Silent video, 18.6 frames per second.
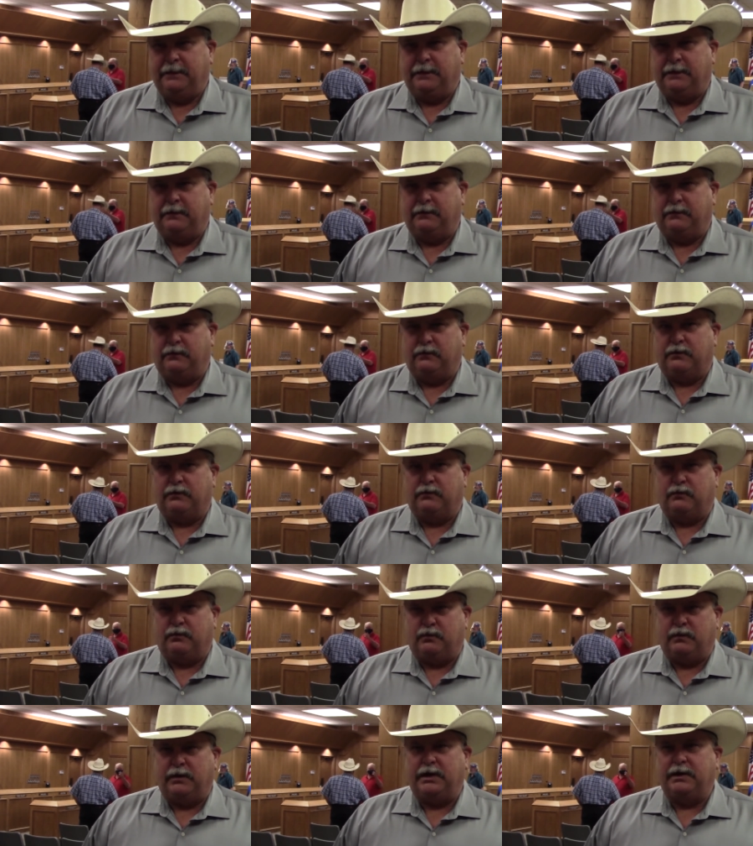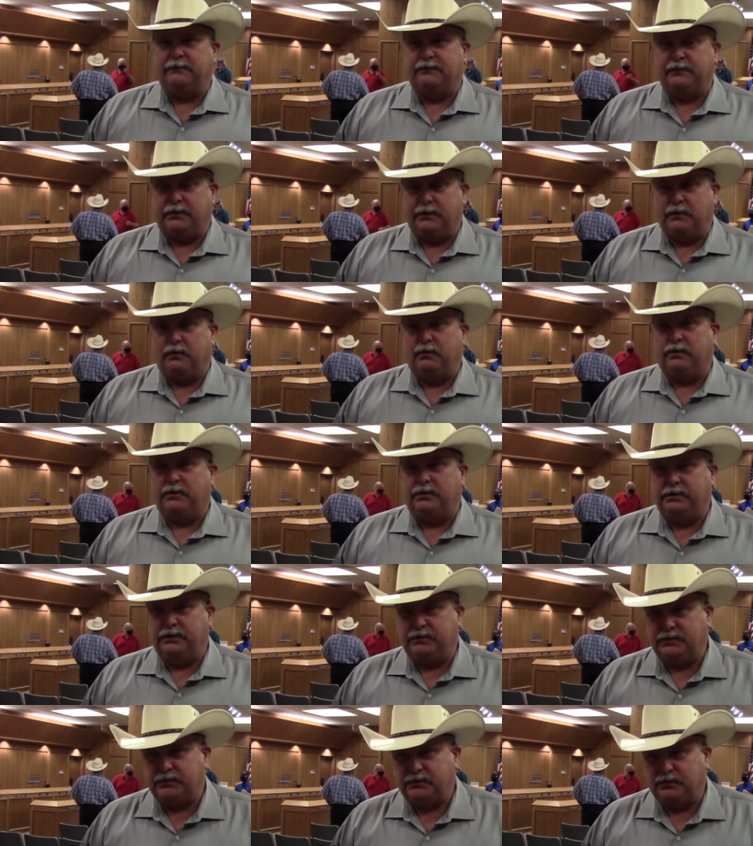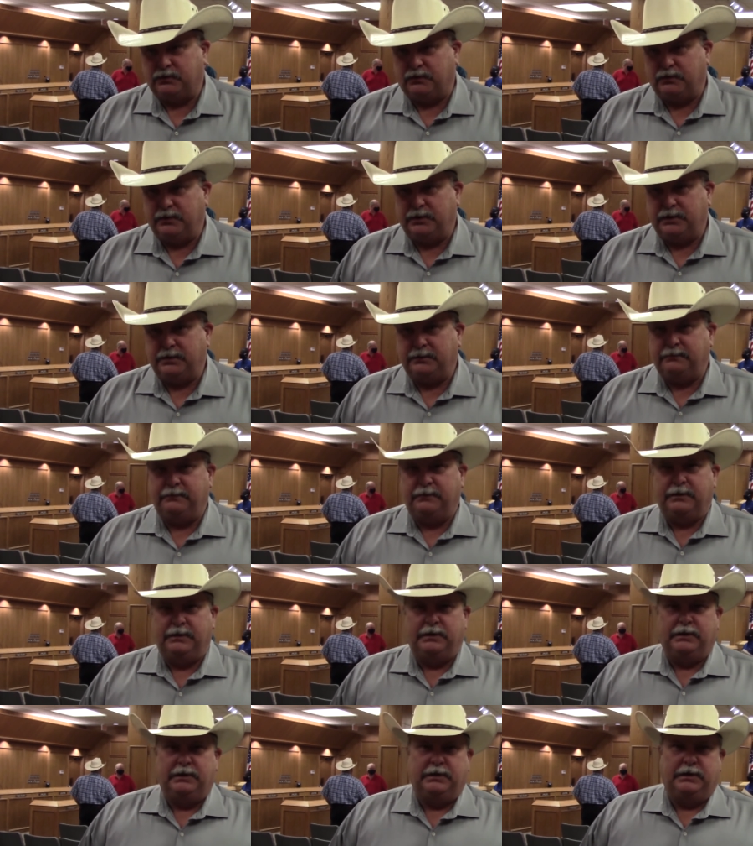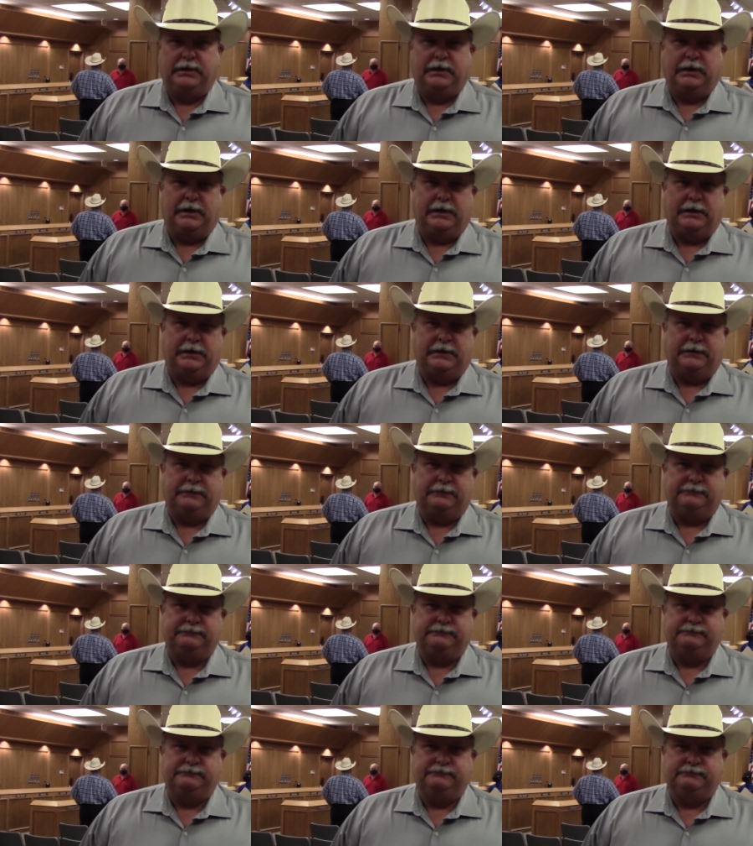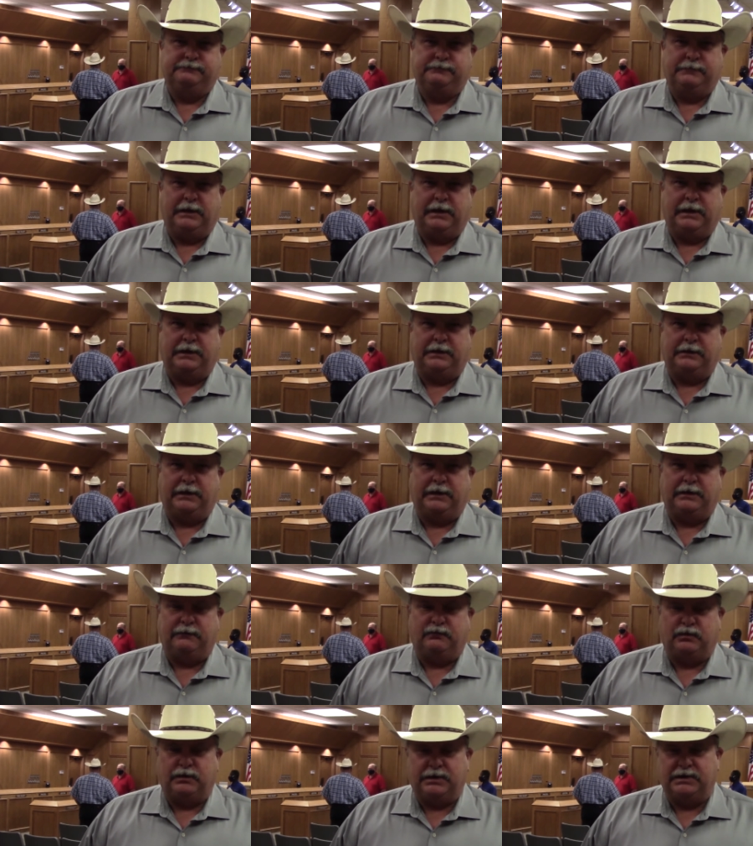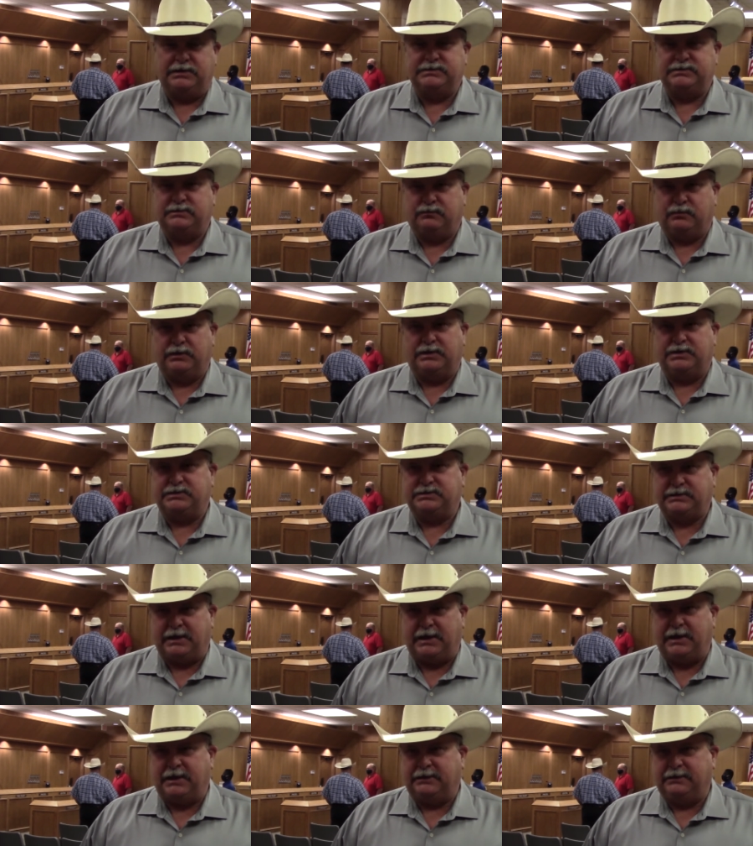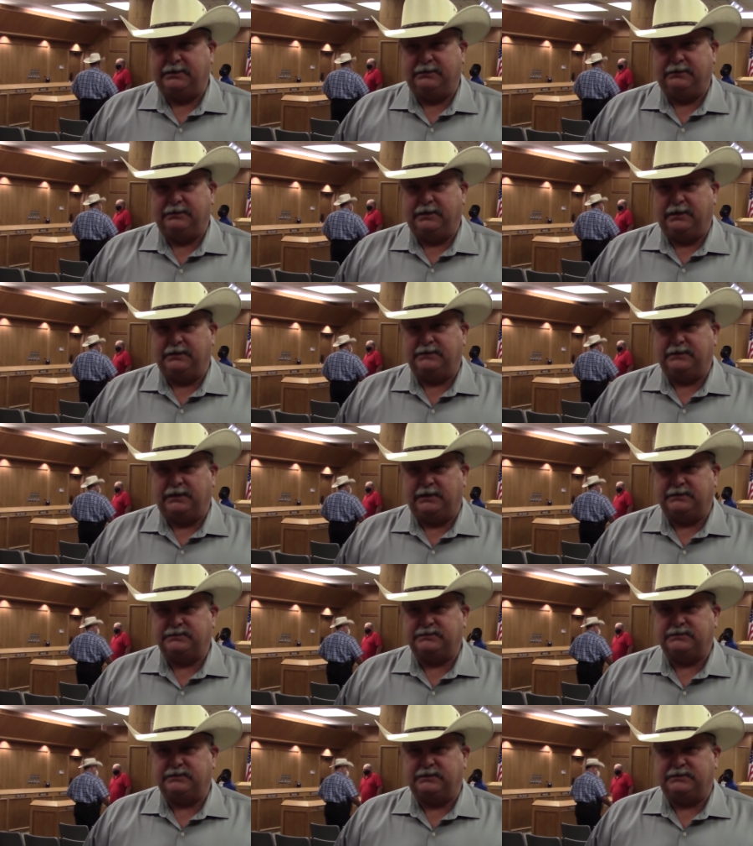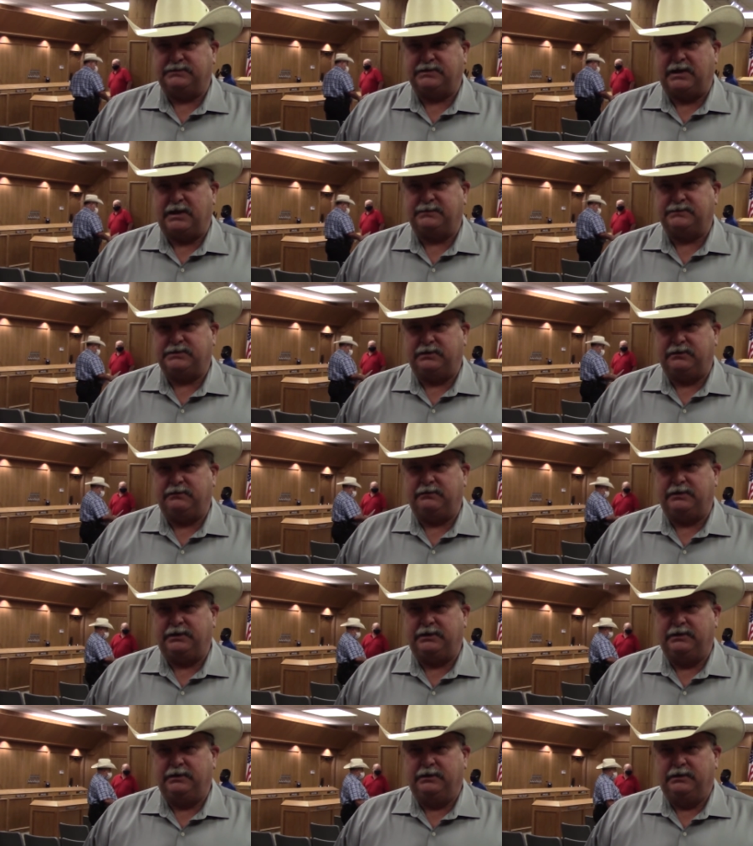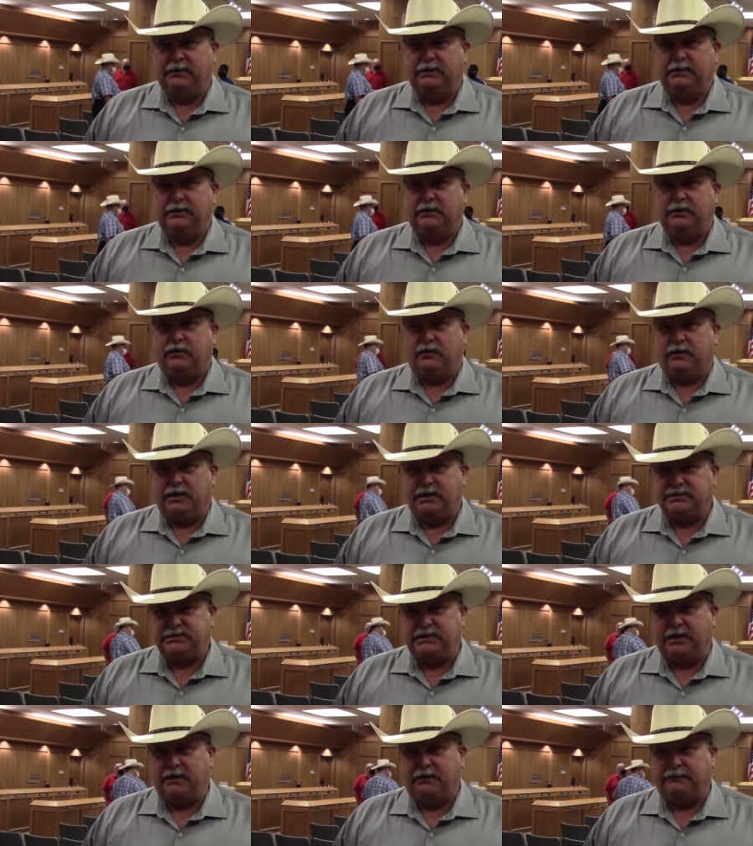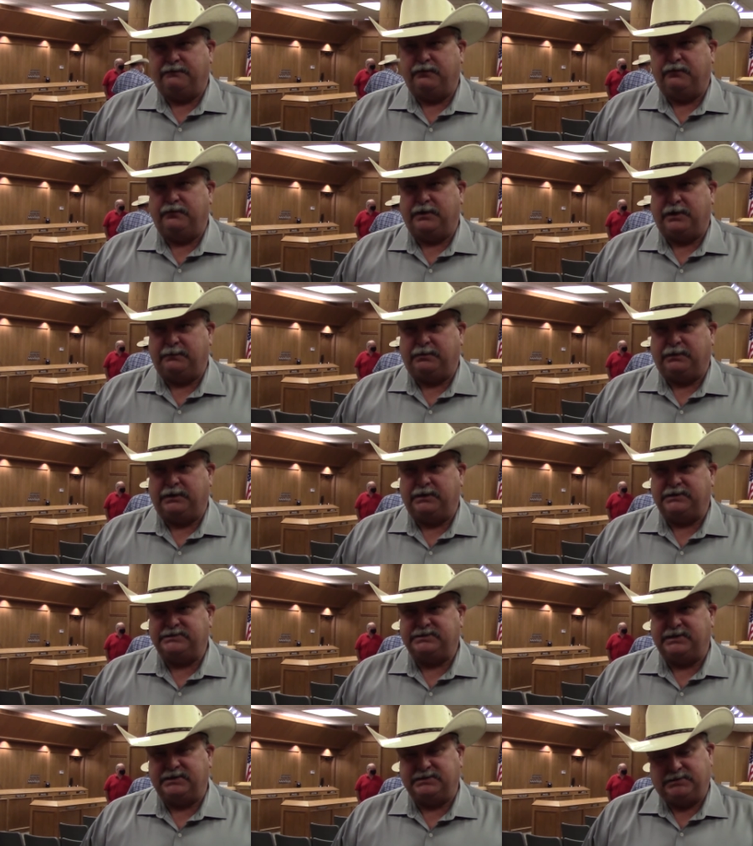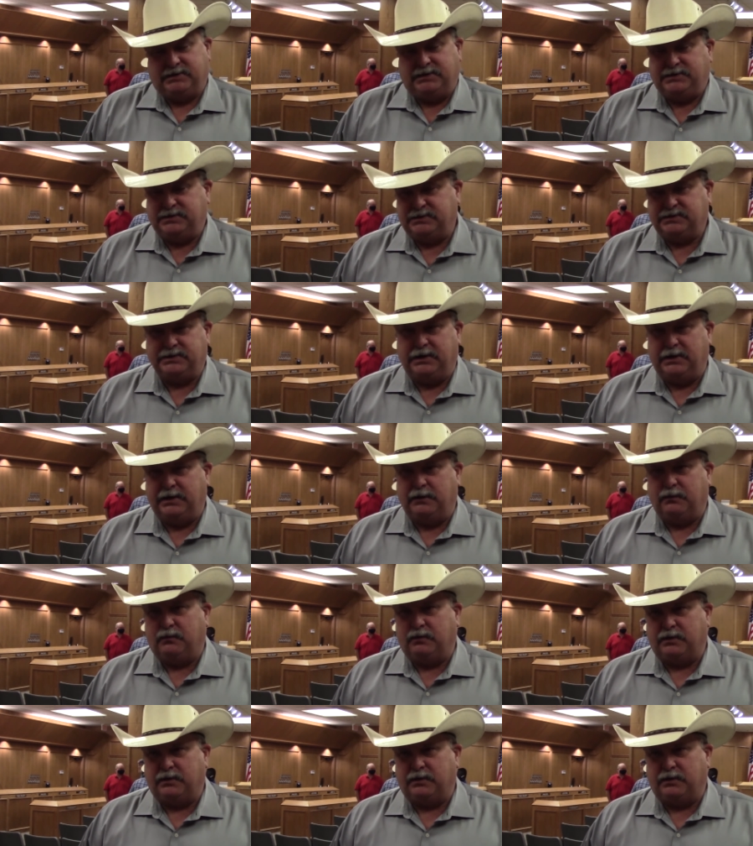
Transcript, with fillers: uh, or we're waiting for the order to destroy them, uh, and and we're just we're just stacked. It, it's it's absolutely crazy how full that place is, and it's just going to get